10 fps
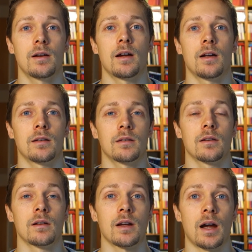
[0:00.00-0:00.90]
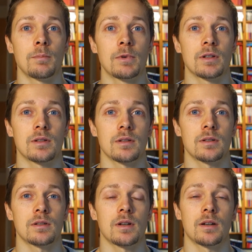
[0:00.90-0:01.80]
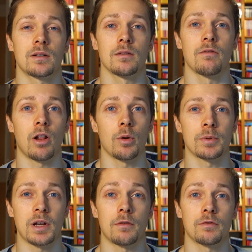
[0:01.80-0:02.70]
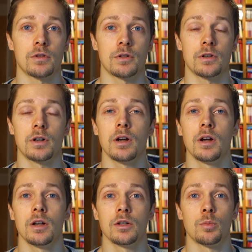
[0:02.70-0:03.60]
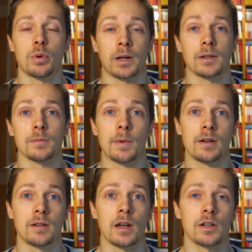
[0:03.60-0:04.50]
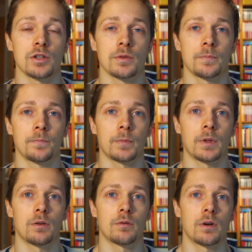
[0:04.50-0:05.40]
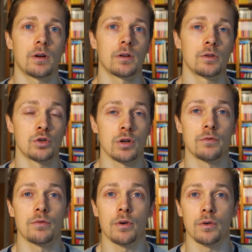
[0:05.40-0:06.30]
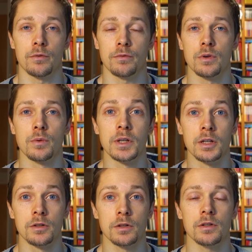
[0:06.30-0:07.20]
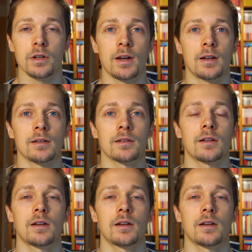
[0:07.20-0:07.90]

and the timelessness that develops after you practice meditation, usually for a few years. And